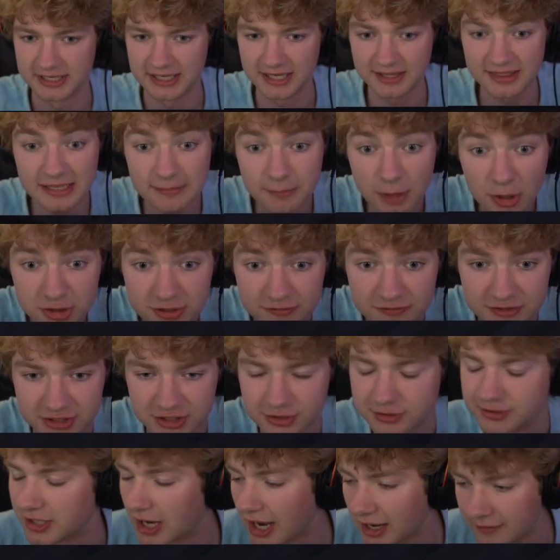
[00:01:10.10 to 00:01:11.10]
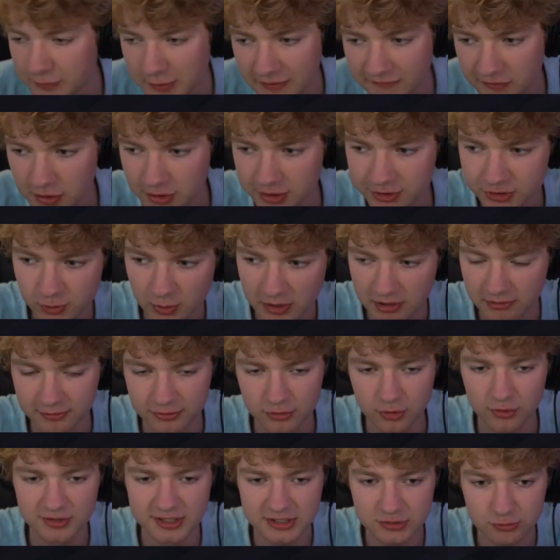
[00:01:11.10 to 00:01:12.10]
I think most of us do. Have you ever gone on Twitter and
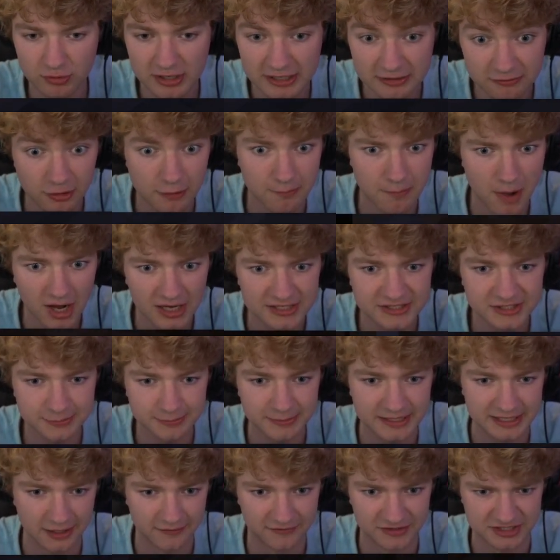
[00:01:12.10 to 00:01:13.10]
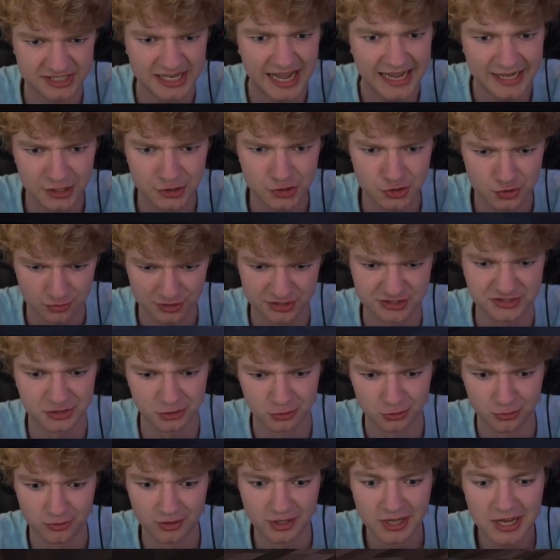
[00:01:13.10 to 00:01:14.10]
thought this really reminds me of a secondary
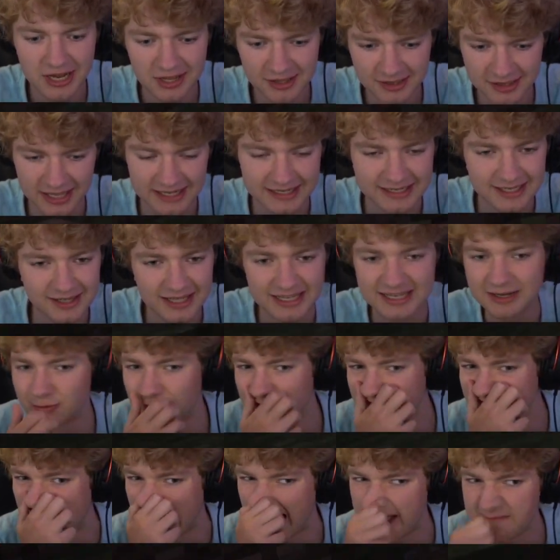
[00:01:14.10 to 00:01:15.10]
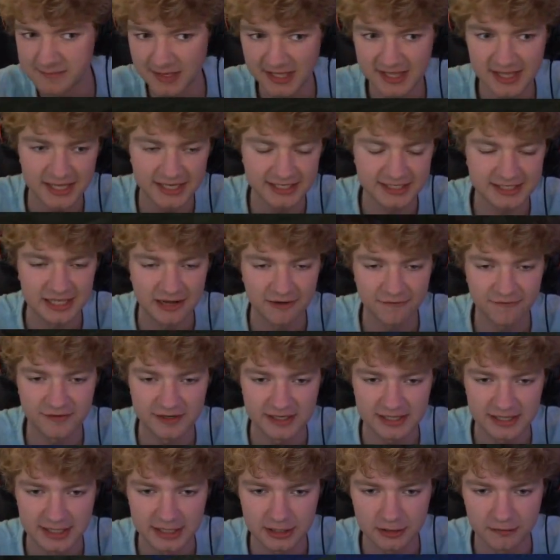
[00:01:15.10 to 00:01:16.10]
school? Like it really emulates that
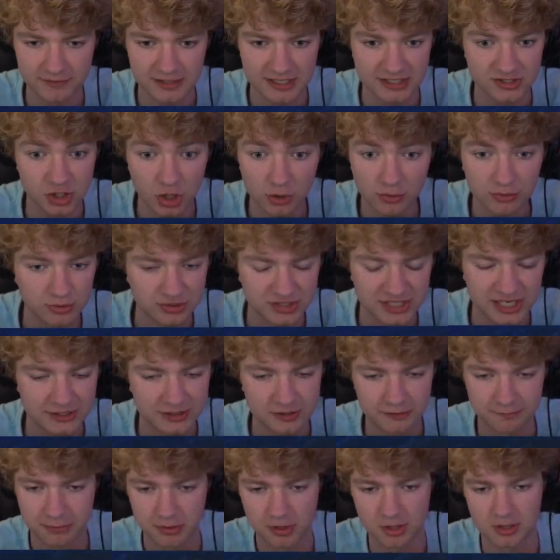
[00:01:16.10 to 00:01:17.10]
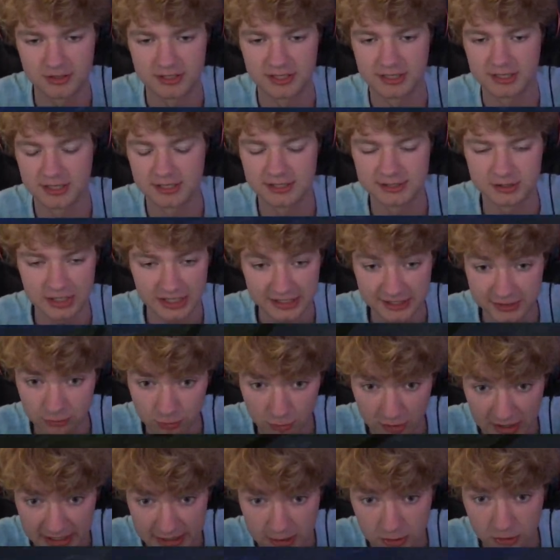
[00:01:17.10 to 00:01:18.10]
feeling of that total sense of belonging, and it's
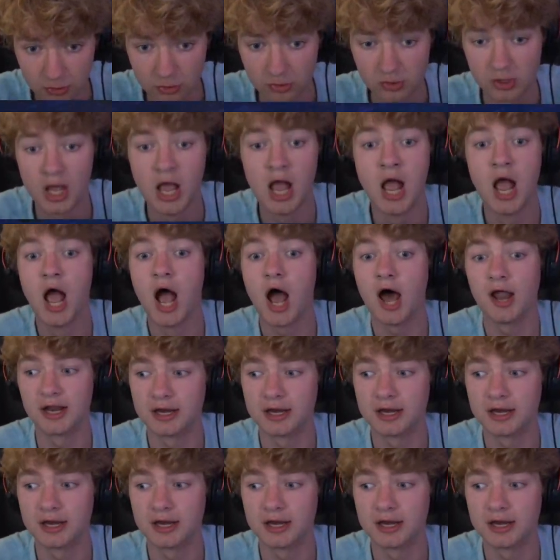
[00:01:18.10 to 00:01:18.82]
really cool, and I